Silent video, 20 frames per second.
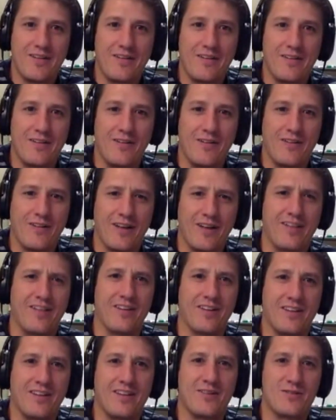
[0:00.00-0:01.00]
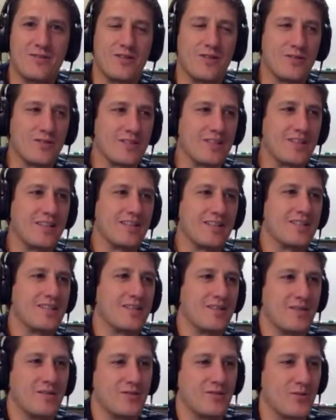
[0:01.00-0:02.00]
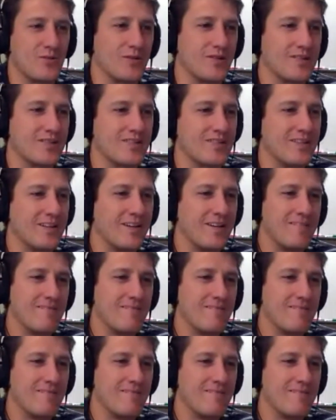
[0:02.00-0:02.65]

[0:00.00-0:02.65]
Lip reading: Like, look at those kids in their shorts.